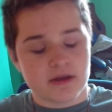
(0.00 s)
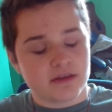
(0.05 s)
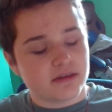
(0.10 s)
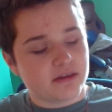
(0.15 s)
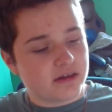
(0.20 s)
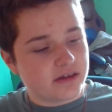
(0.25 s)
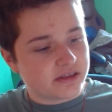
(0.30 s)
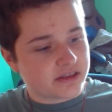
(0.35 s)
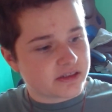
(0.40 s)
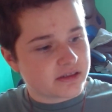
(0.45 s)

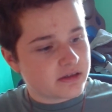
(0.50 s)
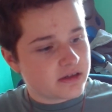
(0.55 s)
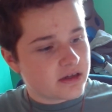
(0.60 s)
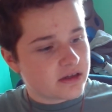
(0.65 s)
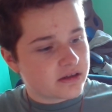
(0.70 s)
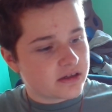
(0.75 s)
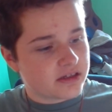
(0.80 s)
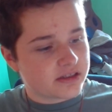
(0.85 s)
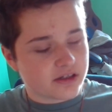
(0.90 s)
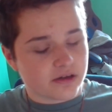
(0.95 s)
these.
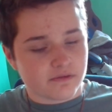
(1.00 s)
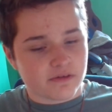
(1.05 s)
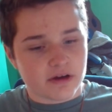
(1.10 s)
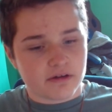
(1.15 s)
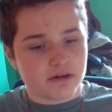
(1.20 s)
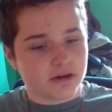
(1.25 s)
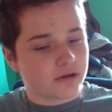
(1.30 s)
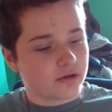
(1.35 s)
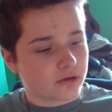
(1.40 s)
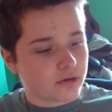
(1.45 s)
These are
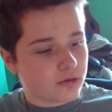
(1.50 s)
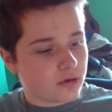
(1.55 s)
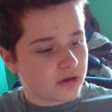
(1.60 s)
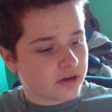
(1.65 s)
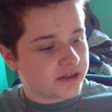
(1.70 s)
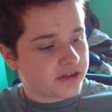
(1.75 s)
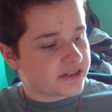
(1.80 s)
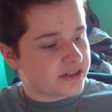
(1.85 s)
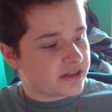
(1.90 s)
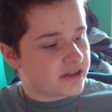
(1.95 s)
very good
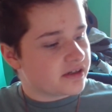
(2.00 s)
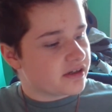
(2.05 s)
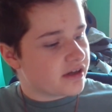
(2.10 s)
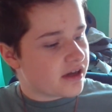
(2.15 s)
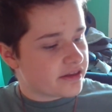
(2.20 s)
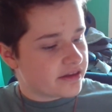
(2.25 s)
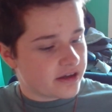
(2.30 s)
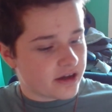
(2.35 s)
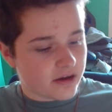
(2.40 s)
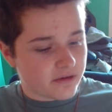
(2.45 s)
quality
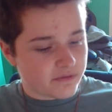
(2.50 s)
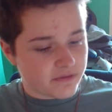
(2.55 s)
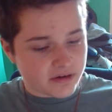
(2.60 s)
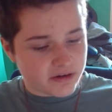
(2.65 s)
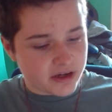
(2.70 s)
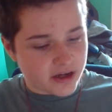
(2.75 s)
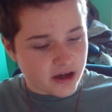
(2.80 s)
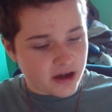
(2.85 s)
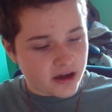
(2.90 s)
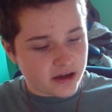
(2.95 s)
and they are
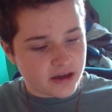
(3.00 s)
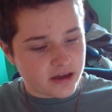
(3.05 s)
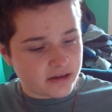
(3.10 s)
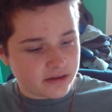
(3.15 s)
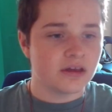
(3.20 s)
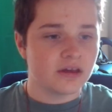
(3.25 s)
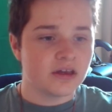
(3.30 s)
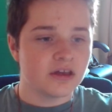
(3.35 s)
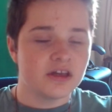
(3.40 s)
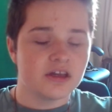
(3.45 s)
very high
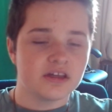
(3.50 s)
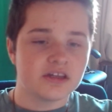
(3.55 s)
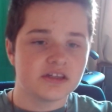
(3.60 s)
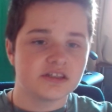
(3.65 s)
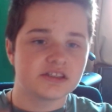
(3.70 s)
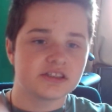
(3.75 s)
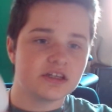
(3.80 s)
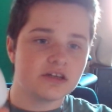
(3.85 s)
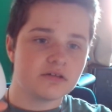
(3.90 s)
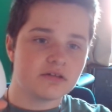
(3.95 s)
end.
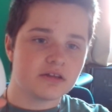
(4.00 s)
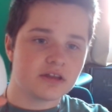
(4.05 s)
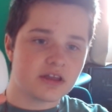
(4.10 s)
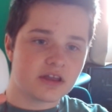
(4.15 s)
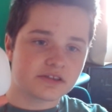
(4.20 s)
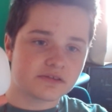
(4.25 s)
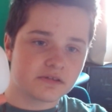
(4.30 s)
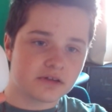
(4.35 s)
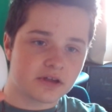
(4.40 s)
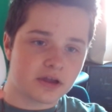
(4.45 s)
See you in the
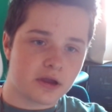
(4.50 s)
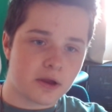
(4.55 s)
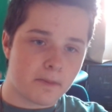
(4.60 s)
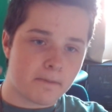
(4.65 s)
next video.